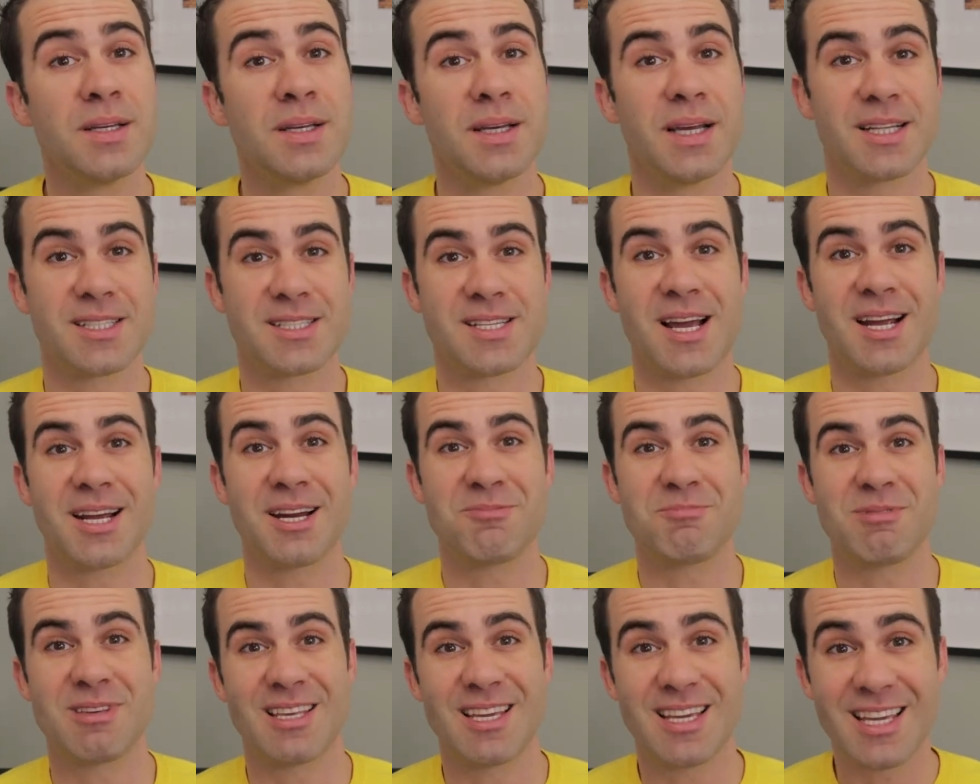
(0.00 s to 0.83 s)
it's not going
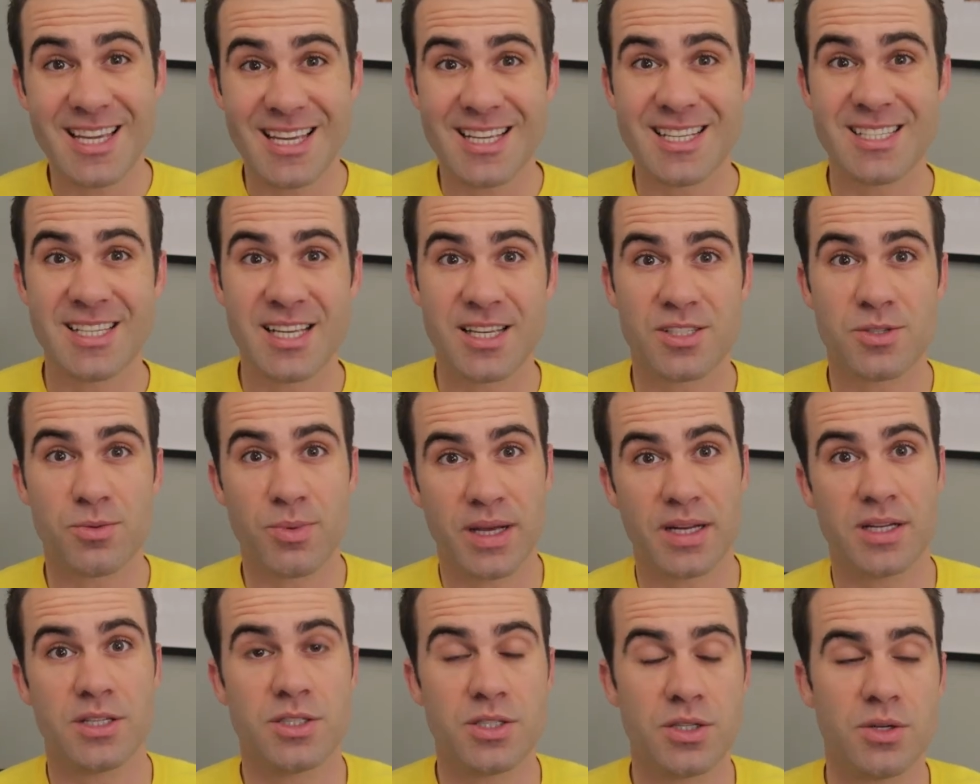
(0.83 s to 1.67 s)
to be the easiest
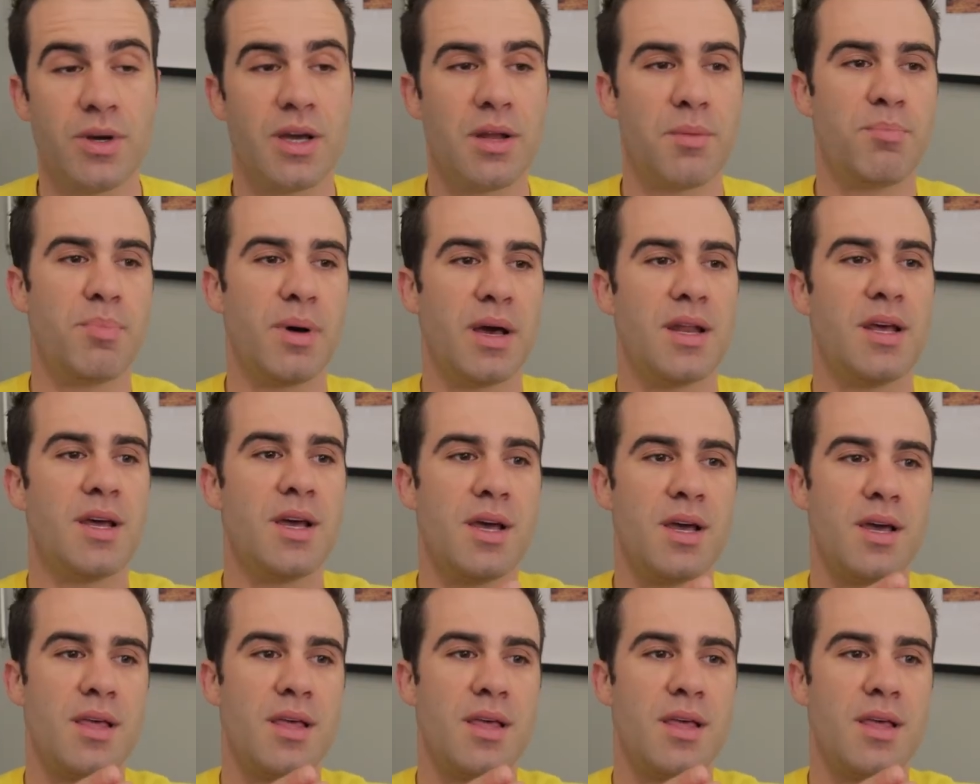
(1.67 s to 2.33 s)
way to do it but